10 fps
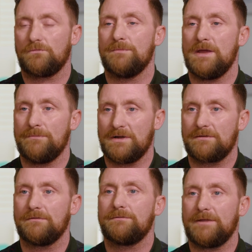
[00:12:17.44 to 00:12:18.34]
remember
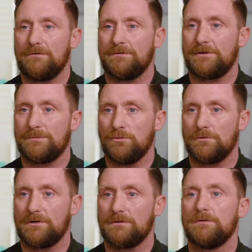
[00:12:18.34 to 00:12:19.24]
telling the
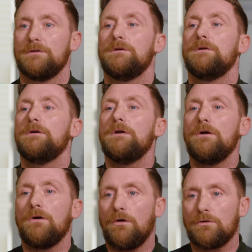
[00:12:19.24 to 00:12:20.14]
reporter.
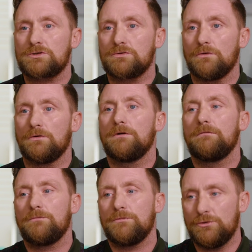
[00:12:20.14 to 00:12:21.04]
Also,
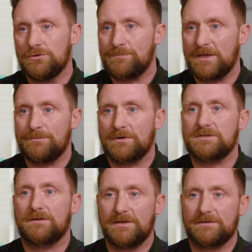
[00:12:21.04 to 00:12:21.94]

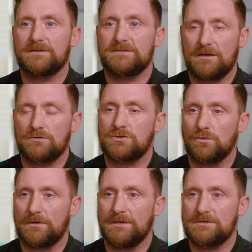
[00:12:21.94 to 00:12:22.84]
newspapers are there to sell
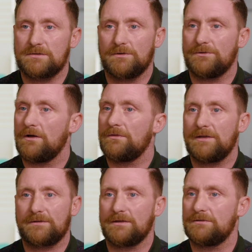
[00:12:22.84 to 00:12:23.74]
stories. They're not
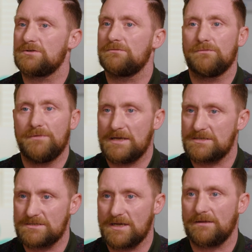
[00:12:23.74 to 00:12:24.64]
there to
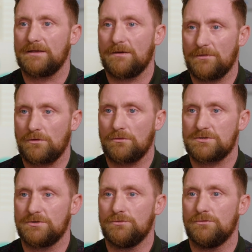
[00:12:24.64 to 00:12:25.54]
necessarily give
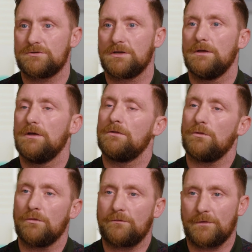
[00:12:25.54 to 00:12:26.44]
across the news. They
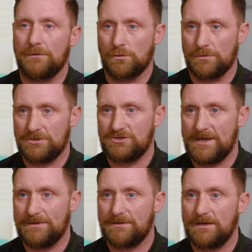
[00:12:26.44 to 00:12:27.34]
look for their own
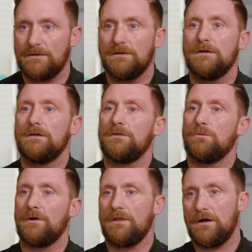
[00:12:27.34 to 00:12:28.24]
agenda. They
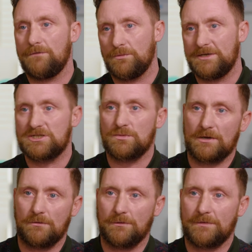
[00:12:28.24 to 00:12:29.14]
want to have a wee
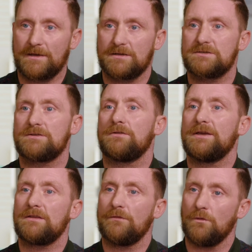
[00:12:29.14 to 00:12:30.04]
swing on things. They
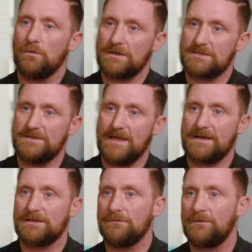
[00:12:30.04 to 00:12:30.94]
like to focus
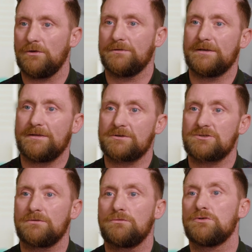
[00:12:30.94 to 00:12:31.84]
negatively on the
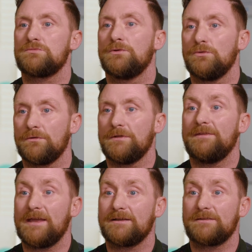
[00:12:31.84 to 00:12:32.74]
addiction, because we know that
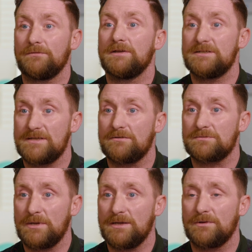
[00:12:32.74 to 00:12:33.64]
negativity
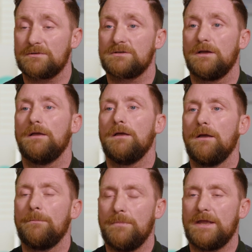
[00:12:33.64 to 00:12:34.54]
sells papers.
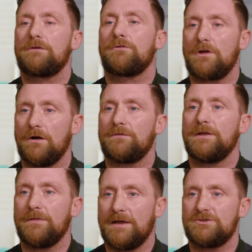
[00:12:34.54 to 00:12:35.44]
Make
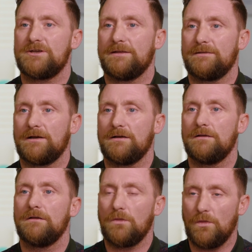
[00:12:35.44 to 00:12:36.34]
recovery the agenda.
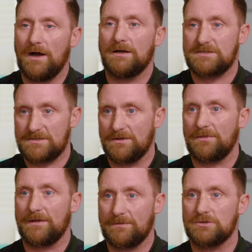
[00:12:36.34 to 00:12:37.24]
That's the
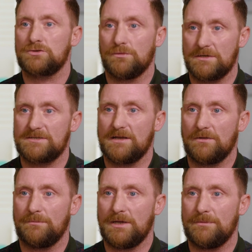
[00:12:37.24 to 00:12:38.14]
thing that's going to sell
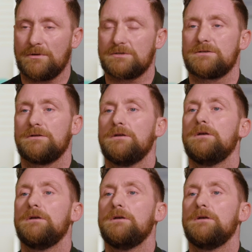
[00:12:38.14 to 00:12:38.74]
the papers.